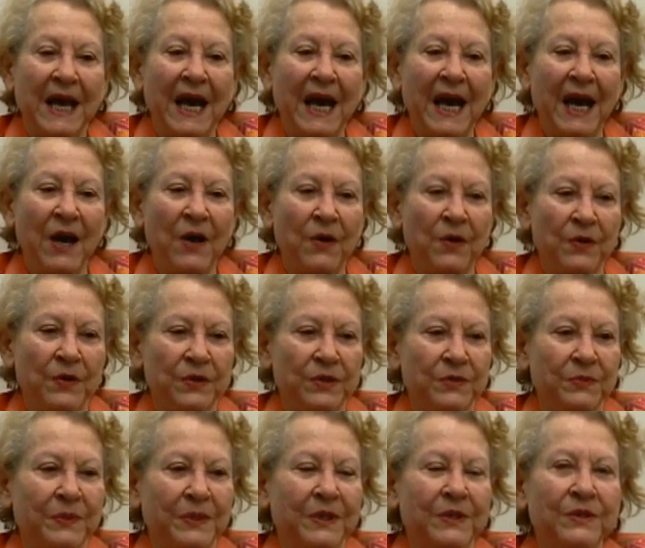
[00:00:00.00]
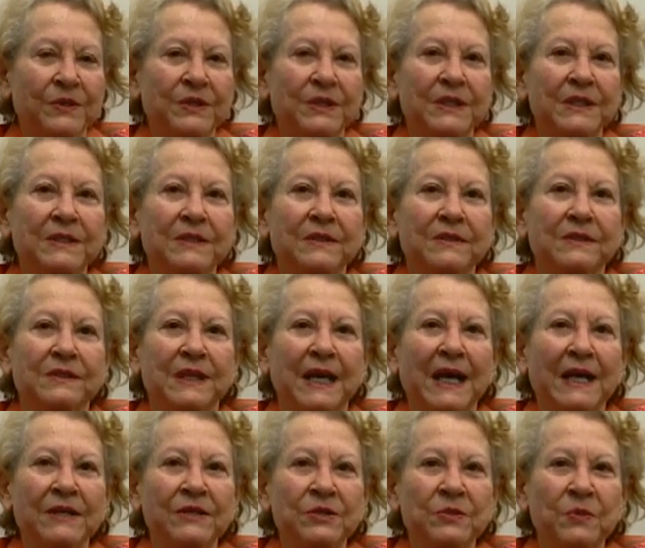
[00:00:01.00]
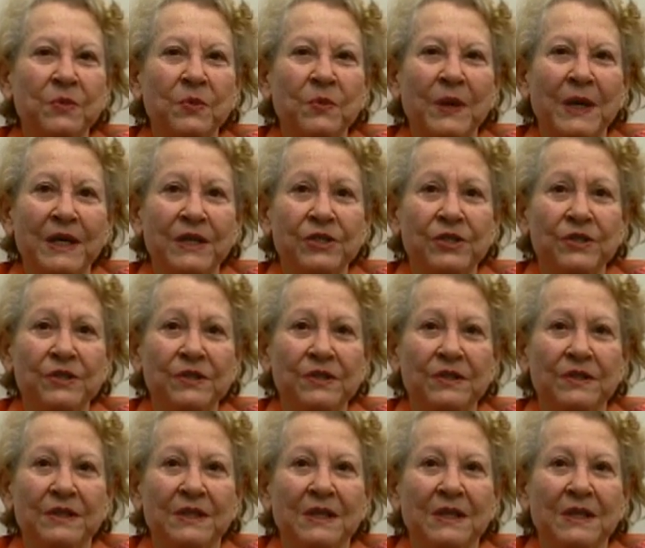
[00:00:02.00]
hours because the tires were rationed.